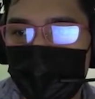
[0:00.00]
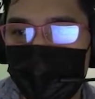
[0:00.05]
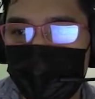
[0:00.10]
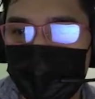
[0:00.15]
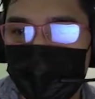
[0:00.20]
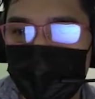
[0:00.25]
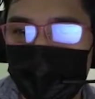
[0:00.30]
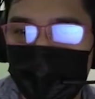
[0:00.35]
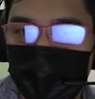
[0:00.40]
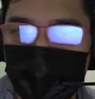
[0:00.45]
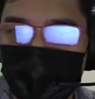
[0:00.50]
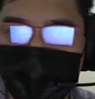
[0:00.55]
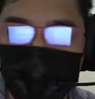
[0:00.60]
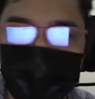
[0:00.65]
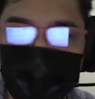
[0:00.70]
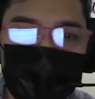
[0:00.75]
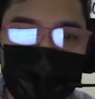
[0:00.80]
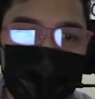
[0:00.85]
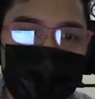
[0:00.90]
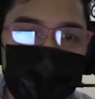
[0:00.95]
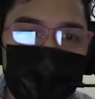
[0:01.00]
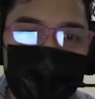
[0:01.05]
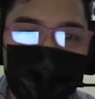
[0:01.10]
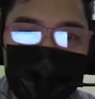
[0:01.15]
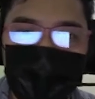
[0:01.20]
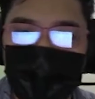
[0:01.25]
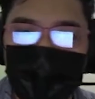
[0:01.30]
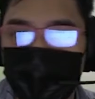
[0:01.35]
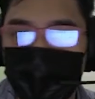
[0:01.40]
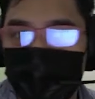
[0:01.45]
Okay, so
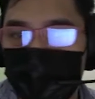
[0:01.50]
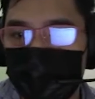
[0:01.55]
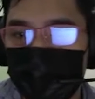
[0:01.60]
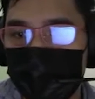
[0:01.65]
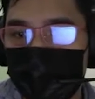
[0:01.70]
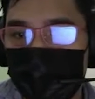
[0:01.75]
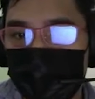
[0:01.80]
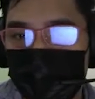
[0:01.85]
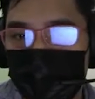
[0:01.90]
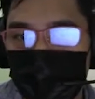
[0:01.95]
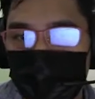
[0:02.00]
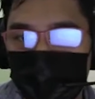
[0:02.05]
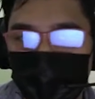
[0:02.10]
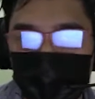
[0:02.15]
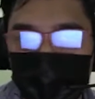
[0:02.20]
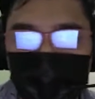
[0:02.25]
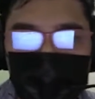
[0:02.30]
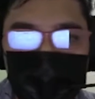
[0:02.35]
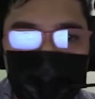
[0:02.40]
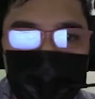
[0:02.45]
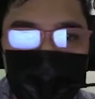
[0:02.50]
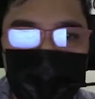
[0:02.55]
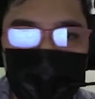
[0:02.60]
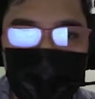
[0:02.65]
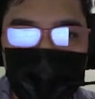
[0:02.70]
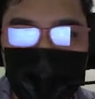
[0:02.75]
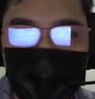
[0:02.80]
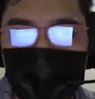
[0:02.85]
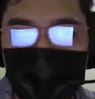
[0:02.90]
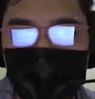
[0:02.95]
we're going to use
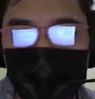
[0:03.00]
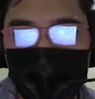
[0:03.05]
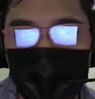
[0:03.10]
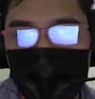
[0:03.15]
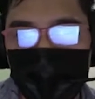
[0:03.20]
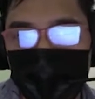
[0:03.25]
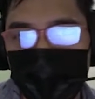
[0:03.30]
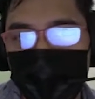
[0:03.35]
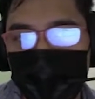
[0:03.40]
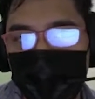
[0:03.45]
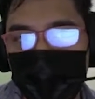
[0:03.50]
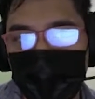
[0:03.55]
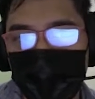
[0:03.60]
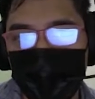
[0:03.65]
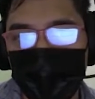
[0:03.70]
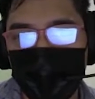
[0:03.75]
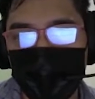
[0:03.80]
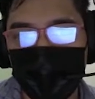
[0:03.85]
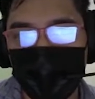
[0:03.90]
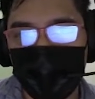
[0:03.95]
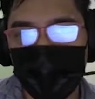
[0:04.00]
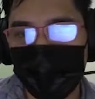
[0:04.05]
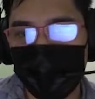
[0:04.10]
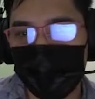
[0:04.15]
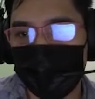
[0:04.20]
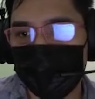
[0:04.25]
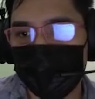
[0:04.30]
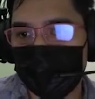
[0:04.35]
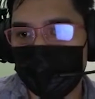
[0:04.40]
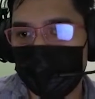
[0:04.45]
some leverage and we're going
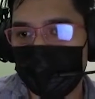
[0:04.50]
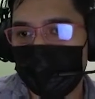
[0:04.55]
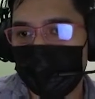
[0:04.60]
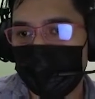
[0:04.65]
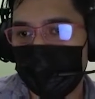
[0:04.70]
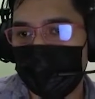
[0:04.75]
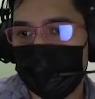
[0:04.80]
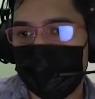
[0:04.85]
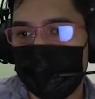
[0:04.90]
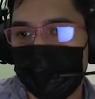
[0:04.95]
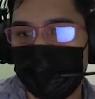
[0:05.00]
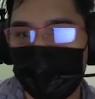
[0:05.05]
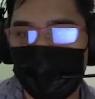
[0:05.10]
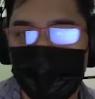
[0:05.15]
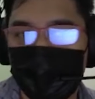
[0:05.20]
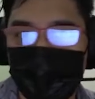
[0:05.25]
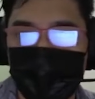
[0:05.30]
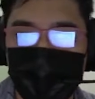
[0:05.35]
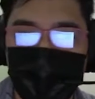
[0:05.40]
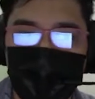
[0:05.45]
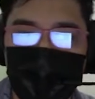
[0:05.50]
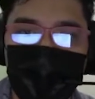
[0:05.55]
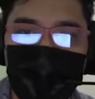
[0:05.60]
to trade the index.